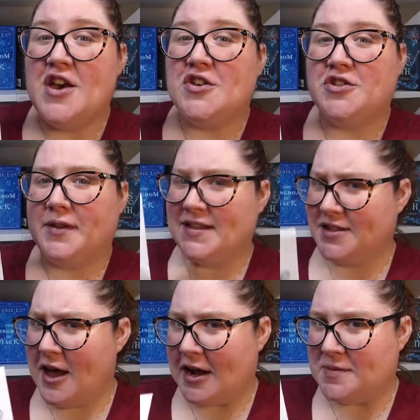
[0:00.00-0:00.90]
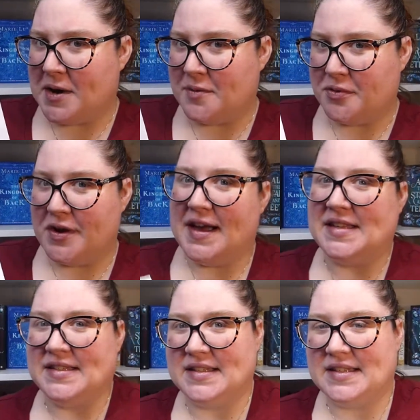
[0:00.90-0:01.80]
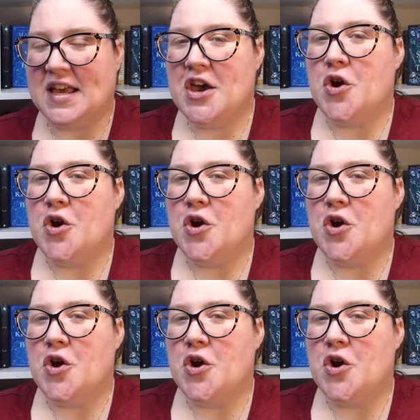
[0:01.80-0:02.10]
So let's talk about prizes.